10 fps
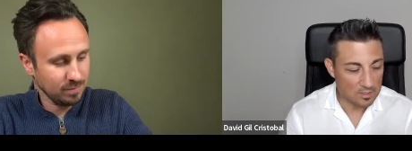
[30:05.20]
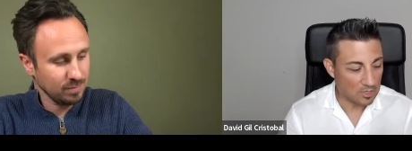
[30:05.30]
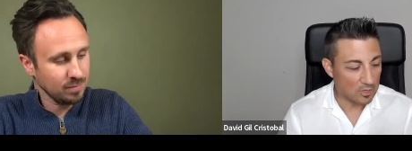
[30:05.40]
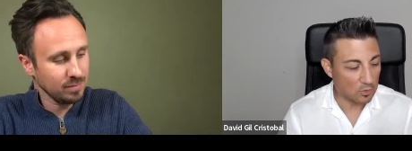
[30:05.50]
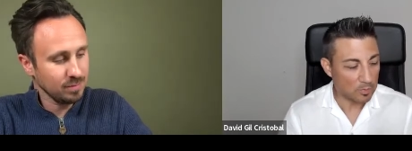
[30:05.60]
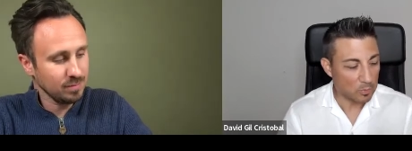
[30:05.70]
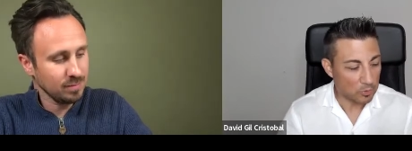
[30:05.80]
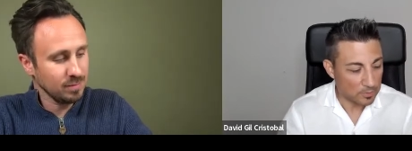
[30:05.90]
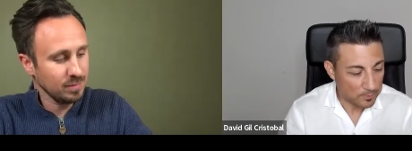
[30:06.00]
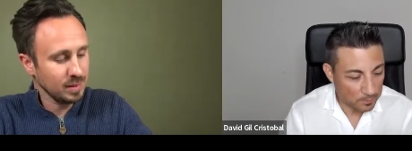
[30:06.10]
Speaker 1: So I got the
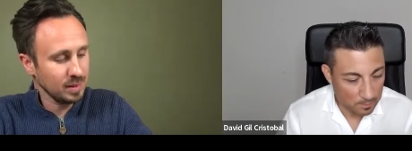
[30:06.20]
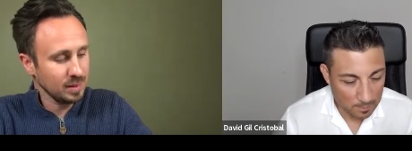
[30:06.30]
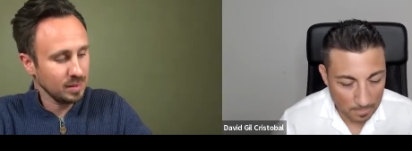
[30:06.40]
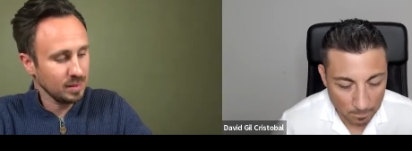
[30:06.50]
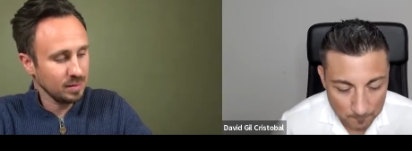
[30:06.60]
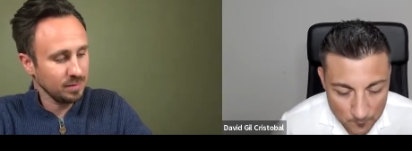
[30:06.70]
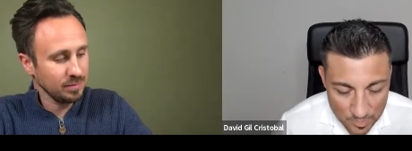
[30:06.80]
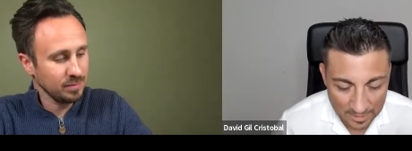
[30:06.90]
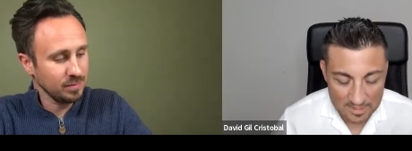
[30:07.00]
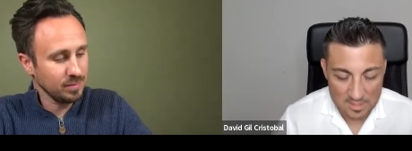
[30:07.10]
book
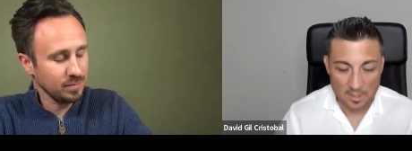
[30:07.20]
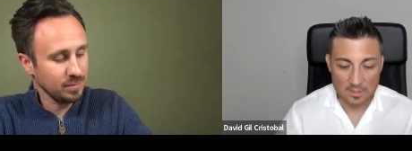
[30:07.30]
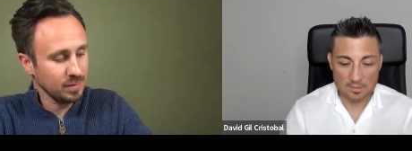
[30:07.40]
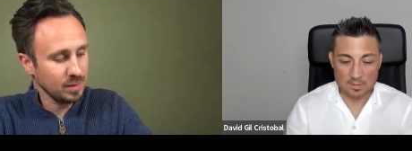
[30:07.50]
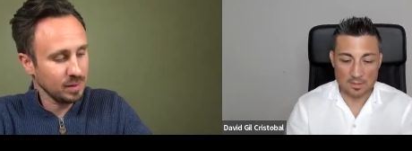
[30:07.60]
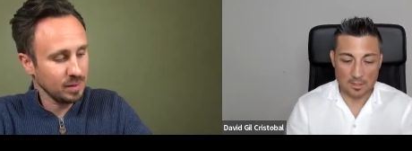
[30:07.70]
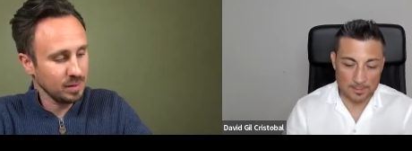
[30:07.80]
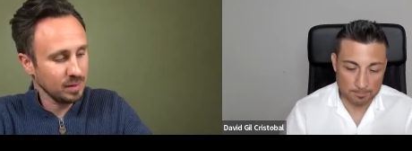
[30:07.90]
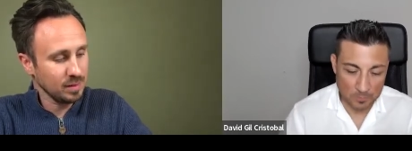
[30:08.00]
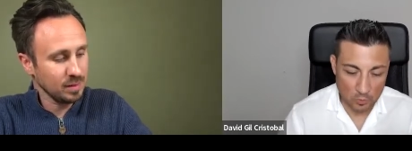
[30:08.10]
and I start
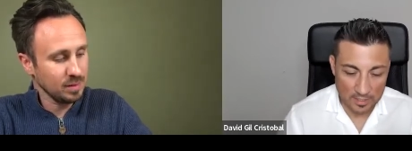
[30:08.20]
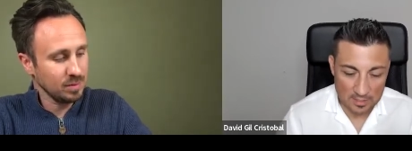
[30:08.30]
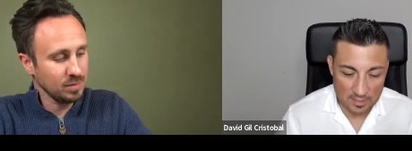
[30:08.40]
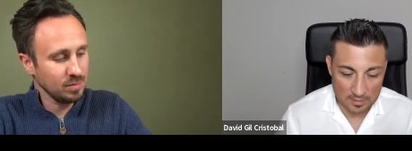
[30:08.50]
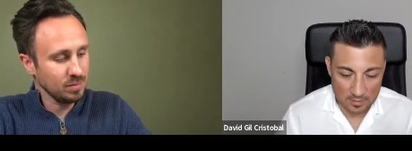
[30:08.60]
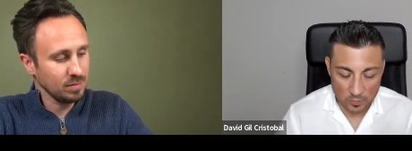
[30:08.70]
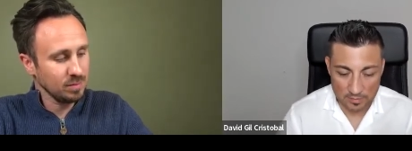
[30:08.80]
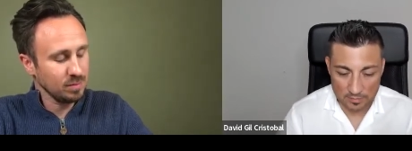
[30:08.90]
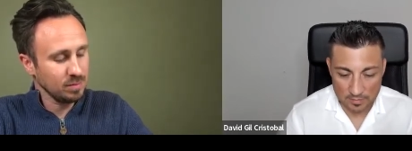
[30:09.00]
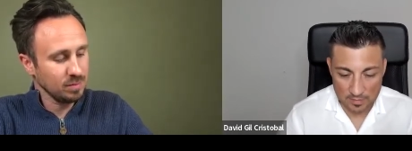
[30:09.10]
um, connecting
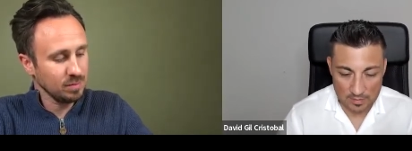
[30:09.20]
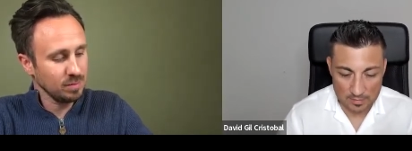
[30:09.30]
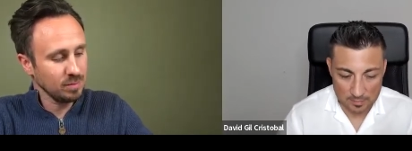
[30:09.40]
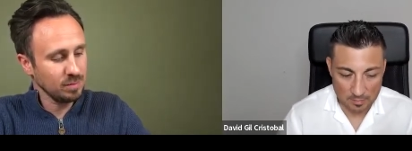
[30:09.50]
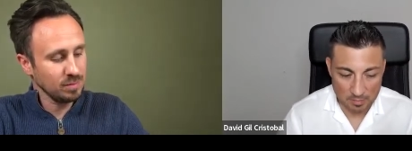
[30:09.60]
with um,